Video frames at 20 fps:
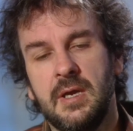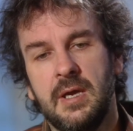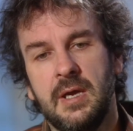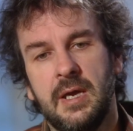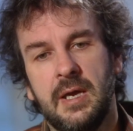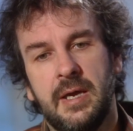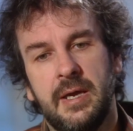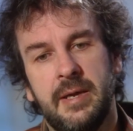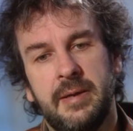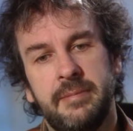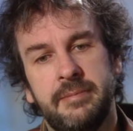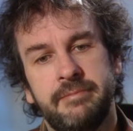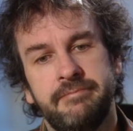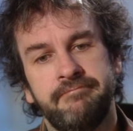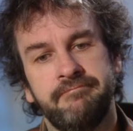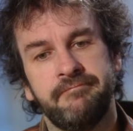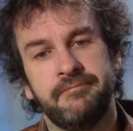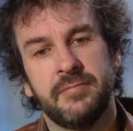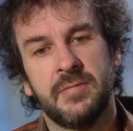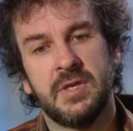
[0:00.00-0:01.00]

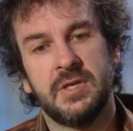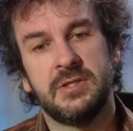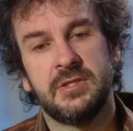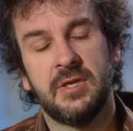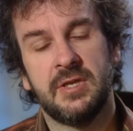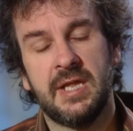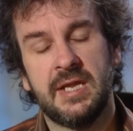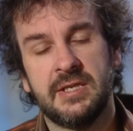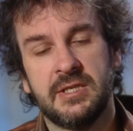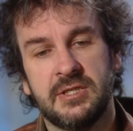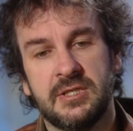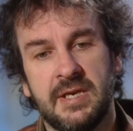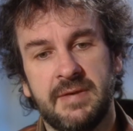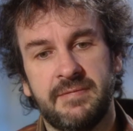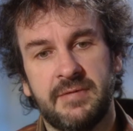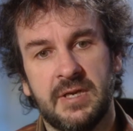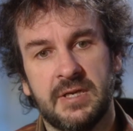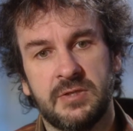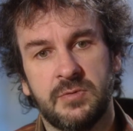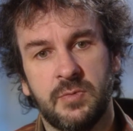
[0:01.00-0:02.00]
So that just
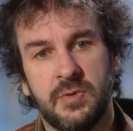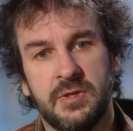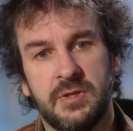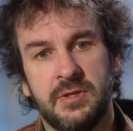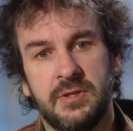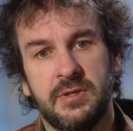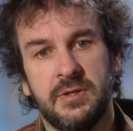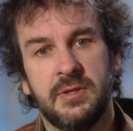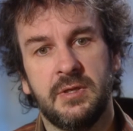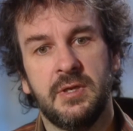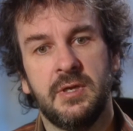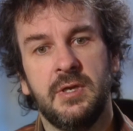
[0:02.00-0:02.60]
left us with